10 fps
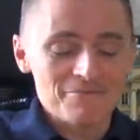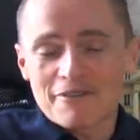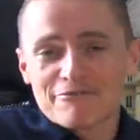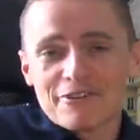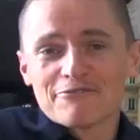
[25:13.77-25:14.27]
My
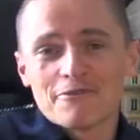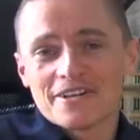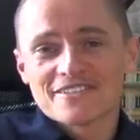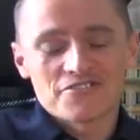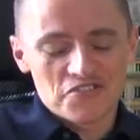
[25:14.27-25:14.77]
fifth
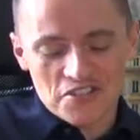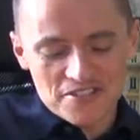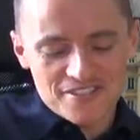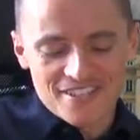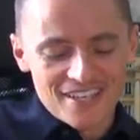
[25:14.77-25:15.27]
one is
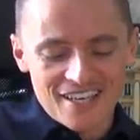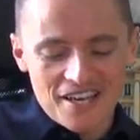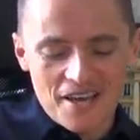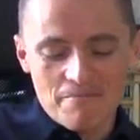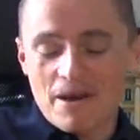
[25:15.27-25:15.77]
just,
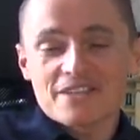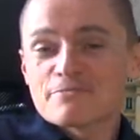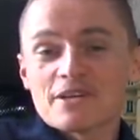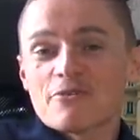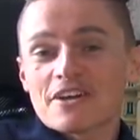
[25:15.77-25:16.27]
it
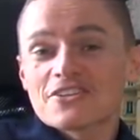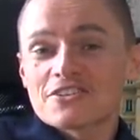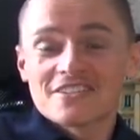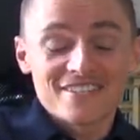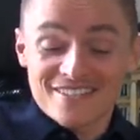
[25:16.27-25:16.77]
makes me
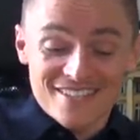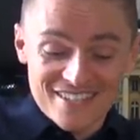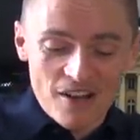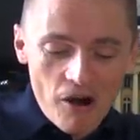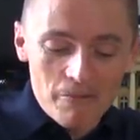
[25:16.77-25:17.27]
question
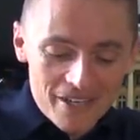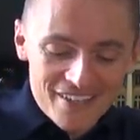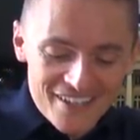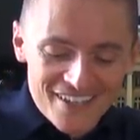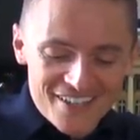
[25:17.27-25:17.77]
this hobby.